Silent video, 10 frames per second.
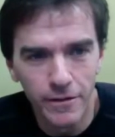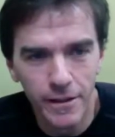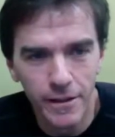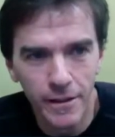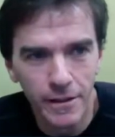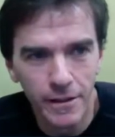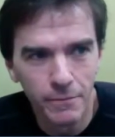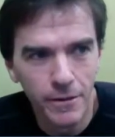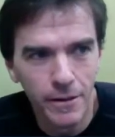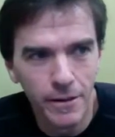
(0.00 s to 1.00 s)

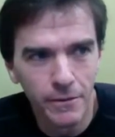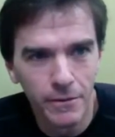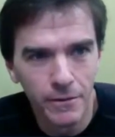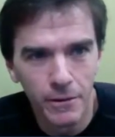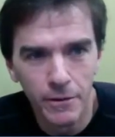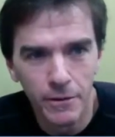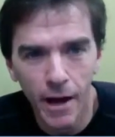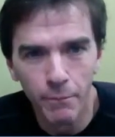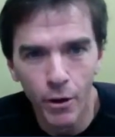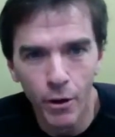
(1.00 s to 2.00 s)
The
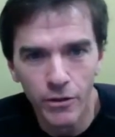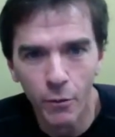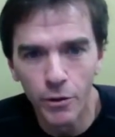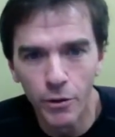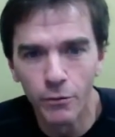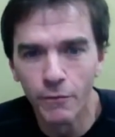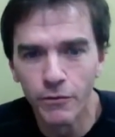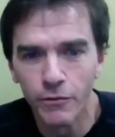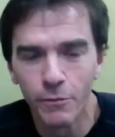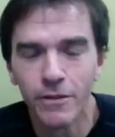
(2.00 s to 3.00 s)
top bar is not working right for
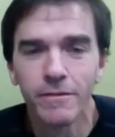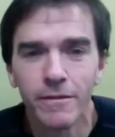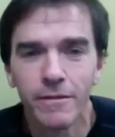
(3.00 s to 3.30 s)
some reason.